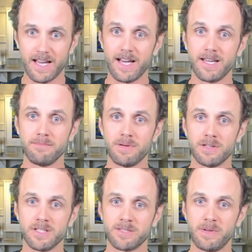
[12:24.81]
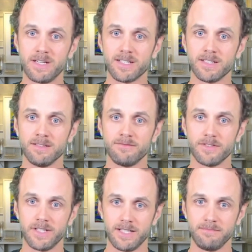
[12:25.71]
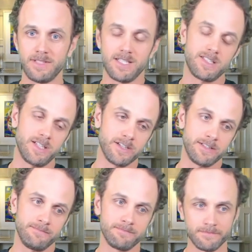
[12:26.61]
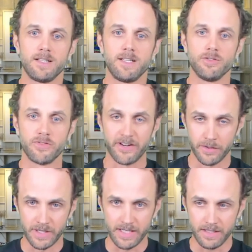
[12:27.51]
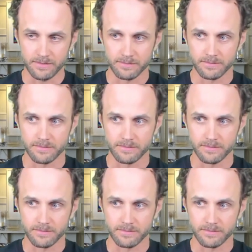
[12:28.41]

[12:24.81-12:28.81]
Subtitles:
I am pulling spinnaker for him. He's steering. It was very windy.